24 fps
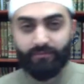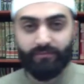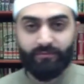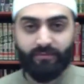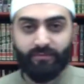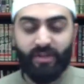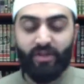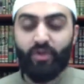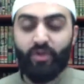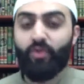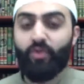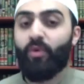
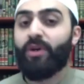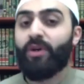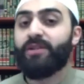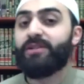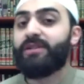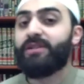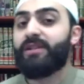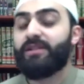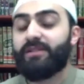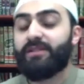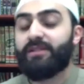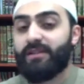And who was
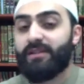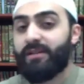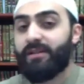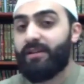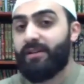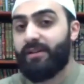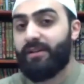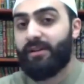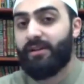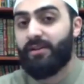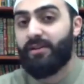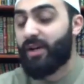this?
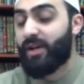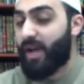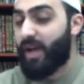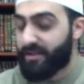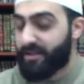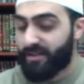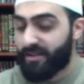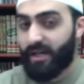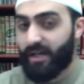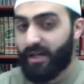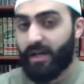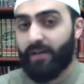The
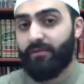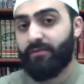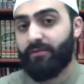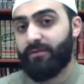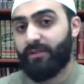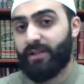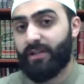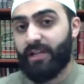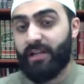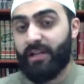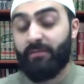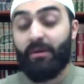cousin of
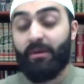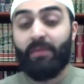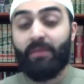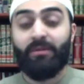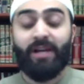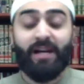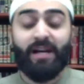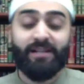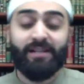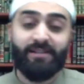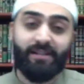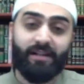Imam
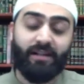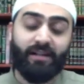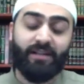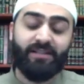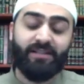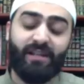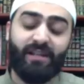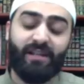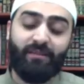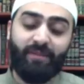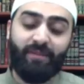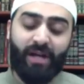al-Hasan alayhi
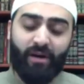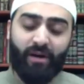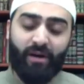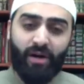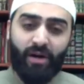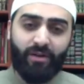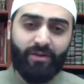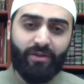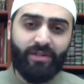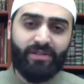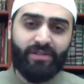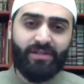Now
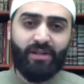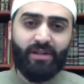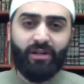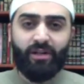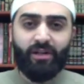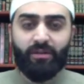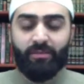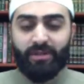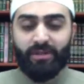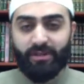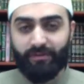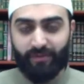on this there
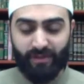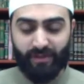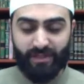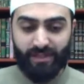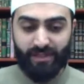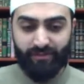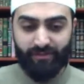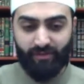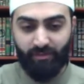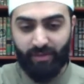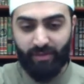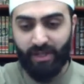could be difference
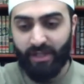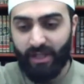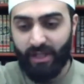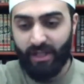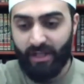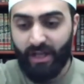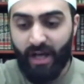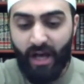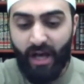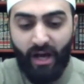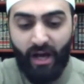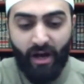of opinion.
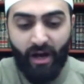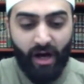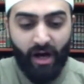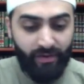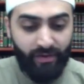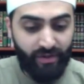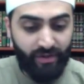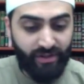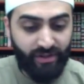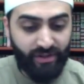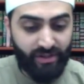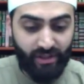On
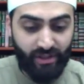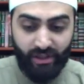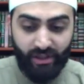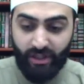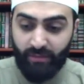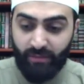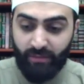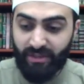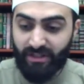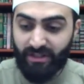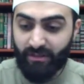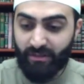this there could
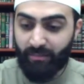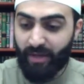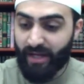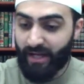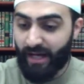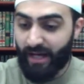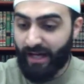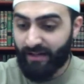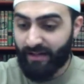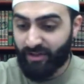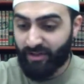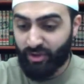be debate
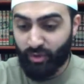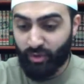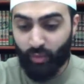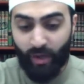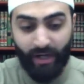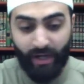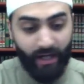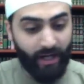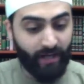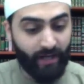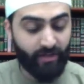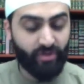as to
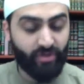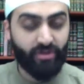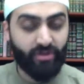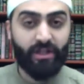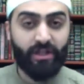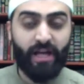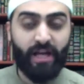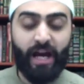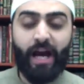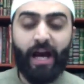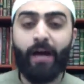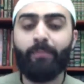what actually
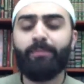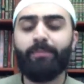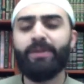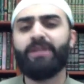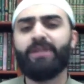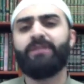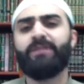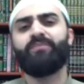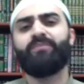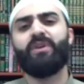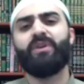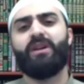
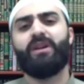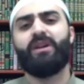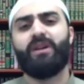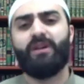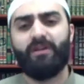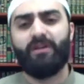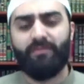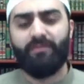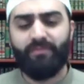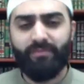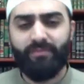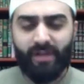happened.
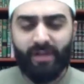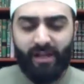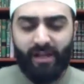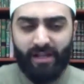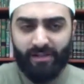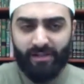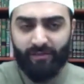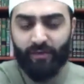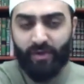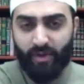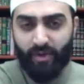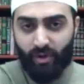That's
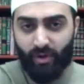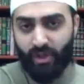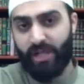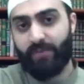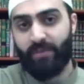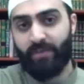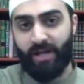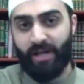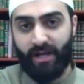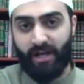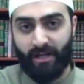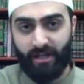for the
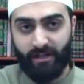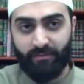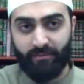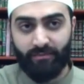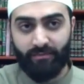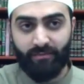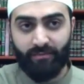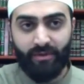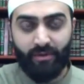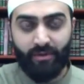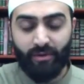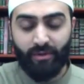ulama
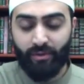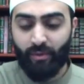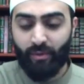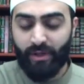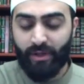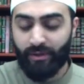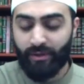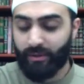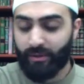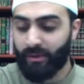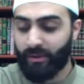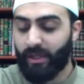alayhim
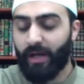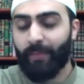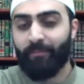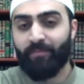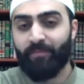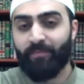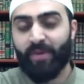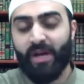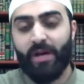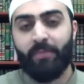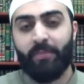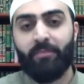ridwanullah.
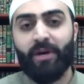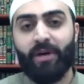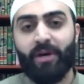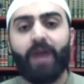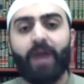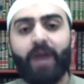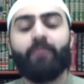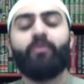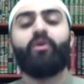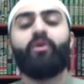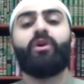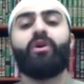But
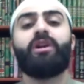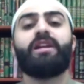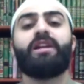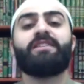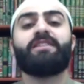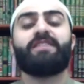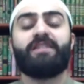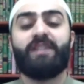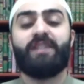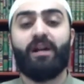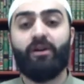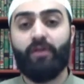I'm more or
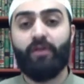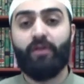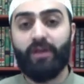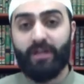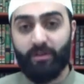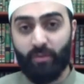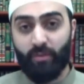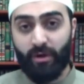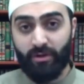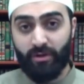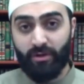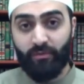less narrating
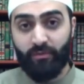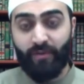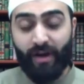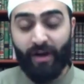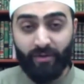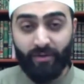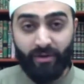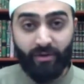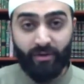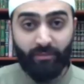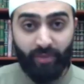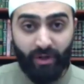what you
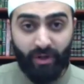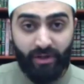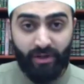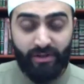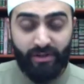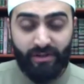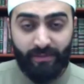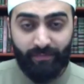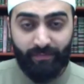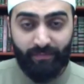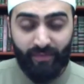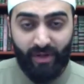found in the
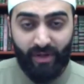books.